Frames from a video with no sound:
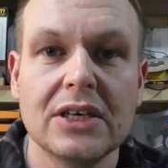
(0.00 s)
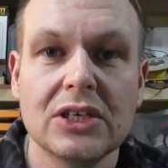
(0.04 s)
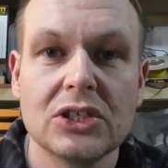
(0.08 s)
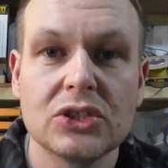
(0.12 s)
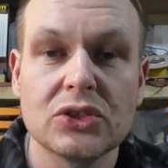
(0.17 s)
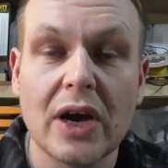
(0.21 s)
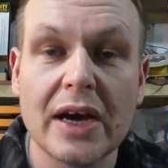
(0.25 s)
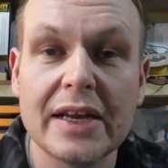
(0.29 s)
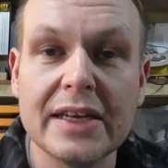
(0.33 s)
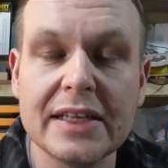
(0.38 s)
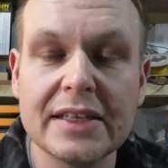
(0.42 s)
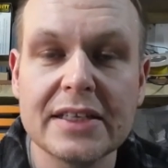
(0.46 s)

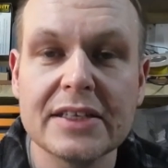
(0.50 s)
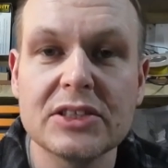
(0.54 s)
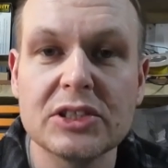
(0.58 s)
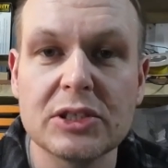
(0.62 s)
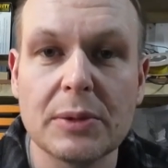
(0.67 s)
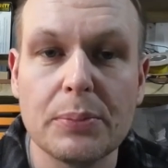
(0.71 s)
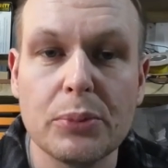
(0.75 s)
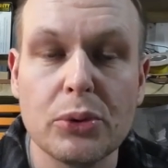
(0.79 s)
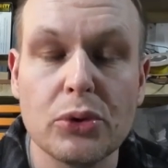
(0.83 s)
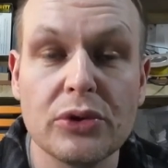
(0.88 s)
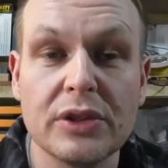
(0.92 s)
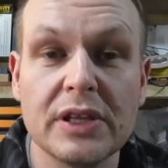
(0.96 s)
So I needed
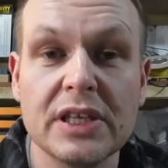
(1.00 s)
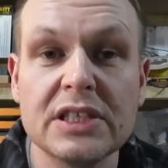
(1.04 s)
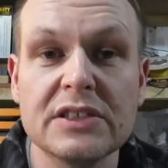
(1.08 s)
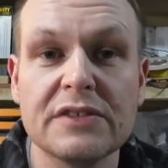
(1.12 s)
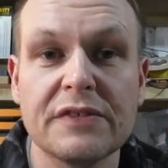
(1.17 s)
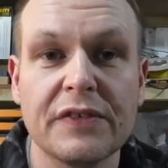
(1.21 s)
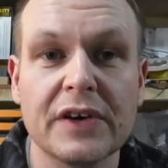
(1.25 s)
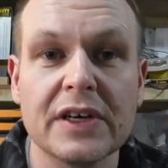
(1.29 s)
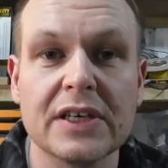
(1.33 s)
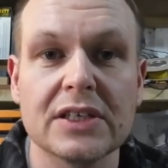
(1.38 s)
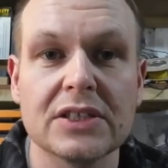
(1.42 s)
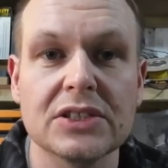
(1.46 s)
to put these
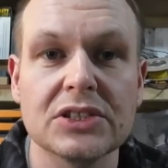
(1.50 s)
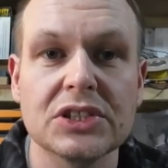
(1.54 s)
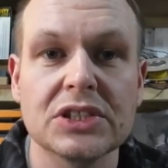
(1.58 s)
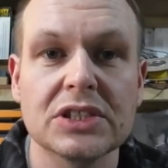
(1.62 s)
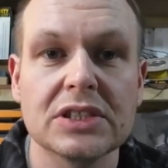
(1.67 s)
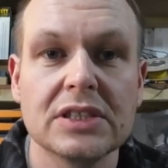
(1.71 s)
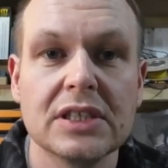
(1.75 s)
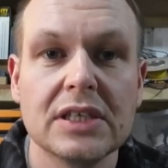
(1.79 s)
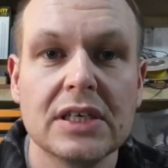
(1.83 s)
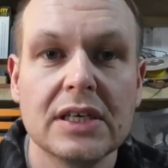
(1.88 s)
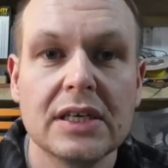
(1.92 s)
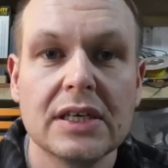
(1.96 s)

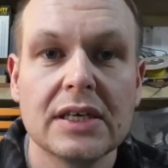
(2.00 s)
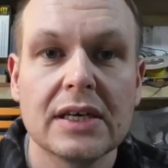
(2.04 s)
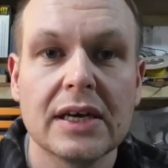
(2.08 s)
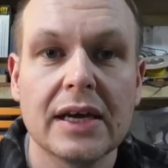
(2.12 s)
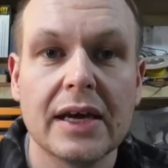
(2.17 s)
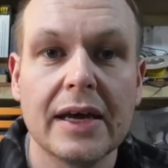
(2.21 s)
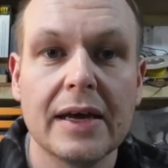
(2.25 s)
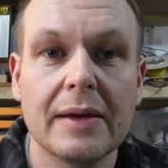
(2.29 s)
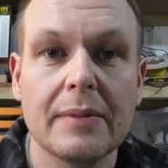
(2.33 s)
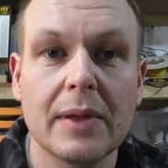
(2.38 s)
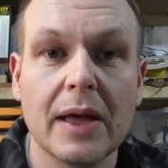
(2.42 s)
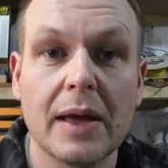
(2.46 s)
figures
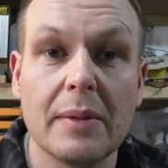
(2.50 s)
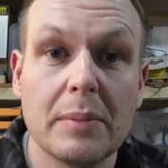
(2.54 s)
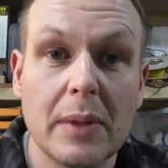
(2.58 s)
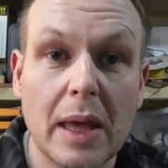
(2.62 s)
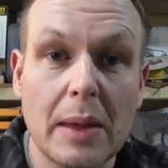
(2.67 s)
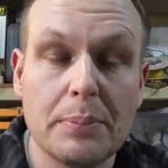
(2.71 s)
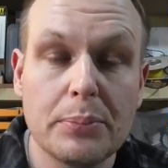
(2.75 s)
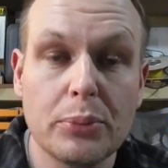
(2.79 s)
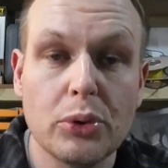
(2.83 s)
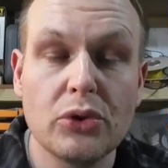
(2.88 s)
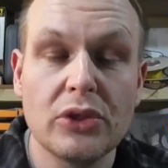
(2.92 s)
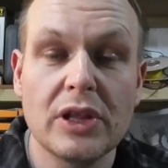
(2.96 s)

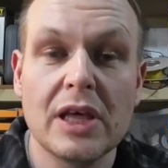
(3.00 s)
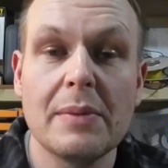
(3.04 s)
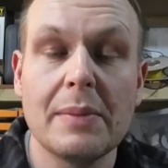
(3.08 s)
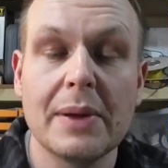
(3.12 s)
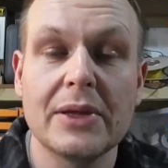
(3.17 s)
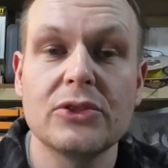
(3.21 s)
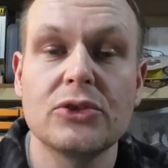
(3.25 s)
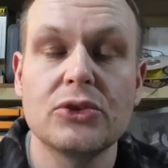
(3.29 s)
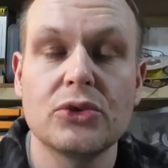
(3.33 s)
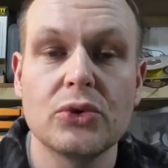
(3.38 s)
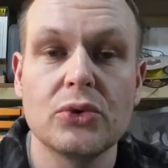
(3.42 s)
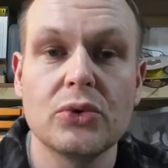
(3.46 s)
and put them
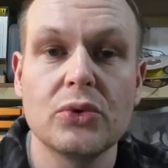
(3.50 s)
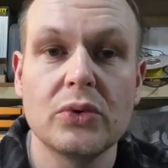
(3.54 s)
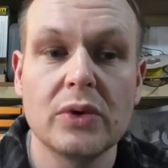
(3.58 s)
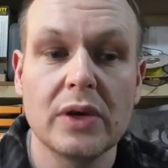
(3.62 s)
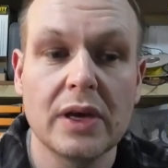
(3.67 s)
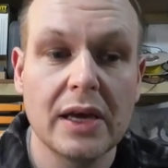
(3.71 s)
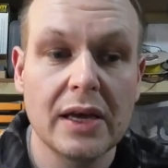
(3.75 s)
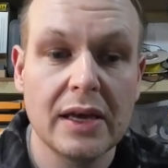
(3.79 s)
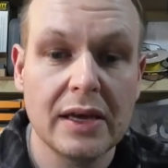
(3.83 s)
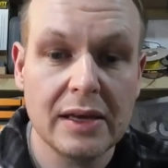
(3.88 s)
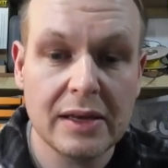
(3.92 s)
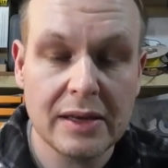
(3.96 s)
into
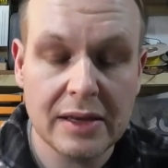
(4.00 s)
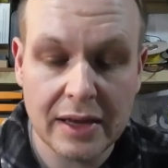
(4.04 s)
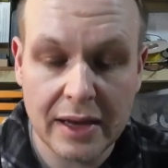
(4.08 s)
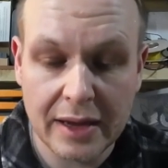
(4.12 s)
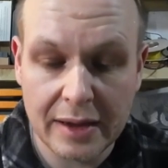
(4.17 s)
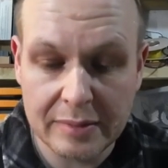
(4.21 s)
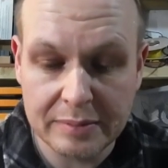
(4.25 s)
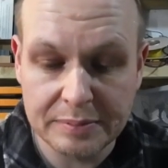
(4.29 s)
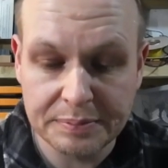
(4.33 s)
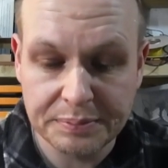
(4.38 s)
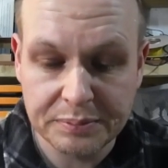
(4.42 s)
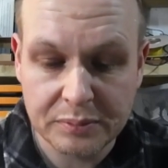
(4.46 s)

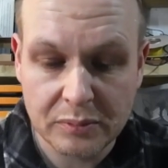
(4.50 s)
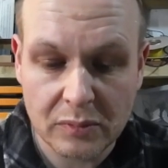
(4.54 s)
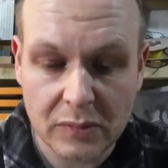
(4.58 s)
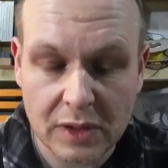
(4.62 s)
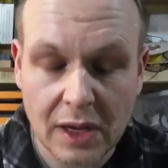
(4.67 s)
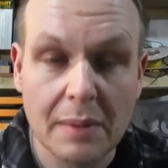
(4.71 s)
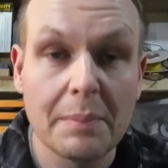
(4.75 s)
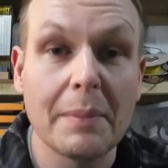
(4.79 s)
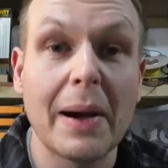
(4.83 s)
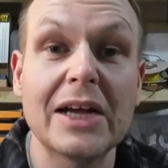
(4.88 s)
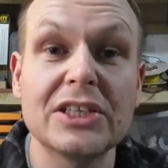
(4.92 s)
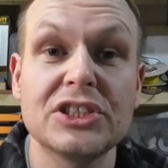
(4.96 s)
a
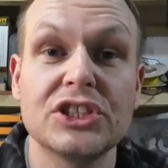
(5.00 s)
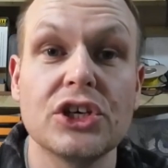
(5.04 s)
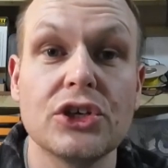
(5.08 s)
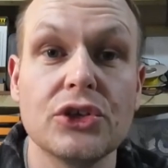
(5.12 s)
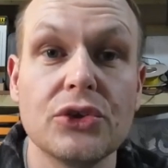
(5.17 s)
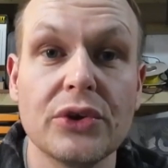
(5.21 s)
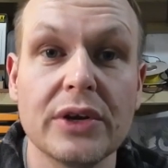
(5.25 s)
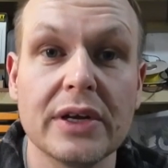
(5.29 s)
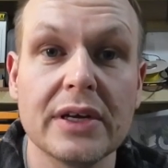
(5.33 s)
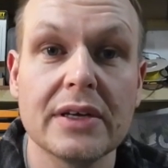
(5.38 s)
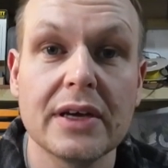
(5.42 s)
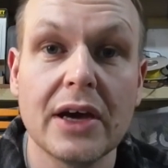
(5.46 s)
matching
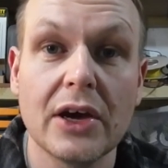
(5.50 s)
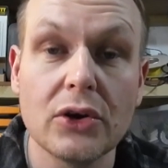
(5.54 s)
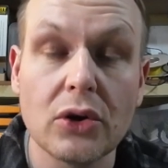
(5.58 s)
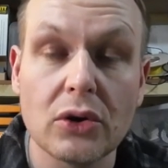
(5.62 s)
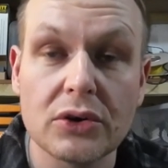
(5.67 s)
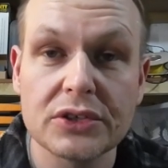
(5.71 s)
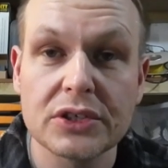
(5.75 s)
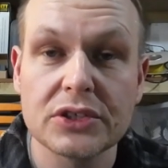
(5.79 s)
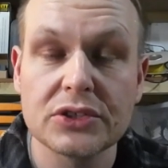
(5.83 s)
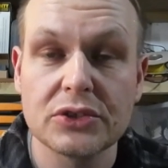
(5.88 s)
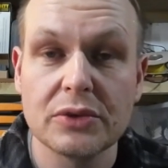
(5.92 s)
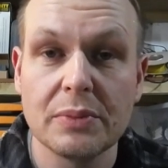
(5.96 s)
unit in
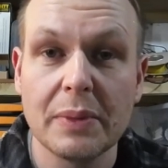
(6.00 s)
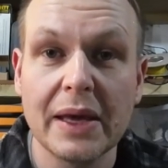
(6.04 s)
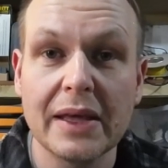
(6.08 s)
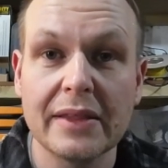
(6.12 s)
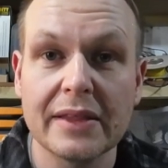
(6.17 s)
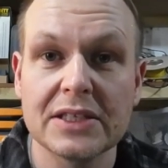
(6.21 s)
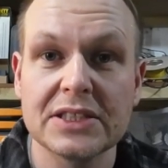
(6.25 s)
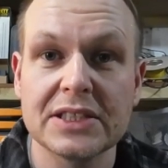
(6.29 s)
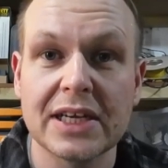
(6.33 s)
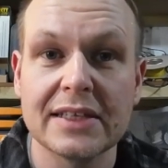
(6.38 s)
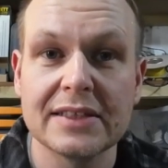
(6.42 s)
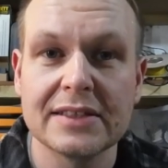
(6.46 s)
order to make
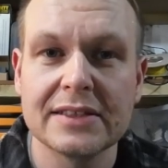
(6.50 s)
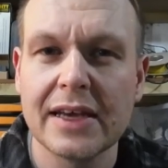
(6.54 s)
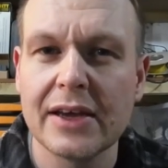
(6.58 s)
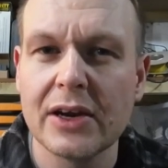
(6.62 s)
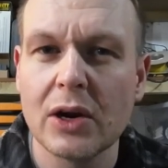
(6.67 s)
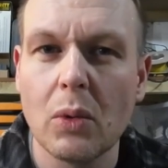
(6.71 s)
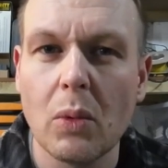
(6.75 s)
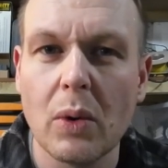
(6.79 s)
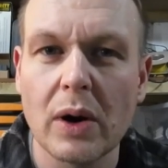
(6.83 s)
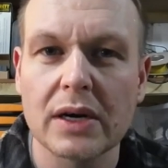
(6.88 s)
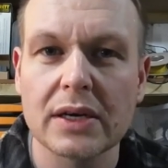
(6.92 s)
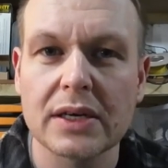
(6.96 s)
this
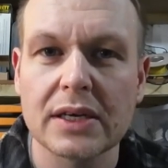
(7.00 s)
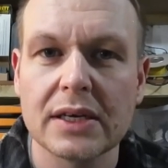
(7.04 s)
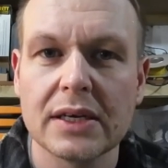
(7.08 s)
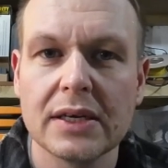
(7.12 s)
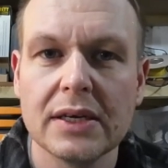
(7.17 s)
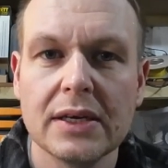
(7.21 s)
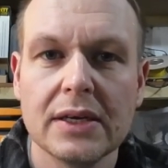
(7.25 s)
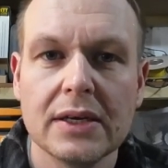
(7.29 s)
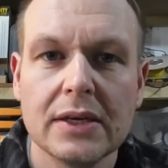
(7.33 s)
antenna work.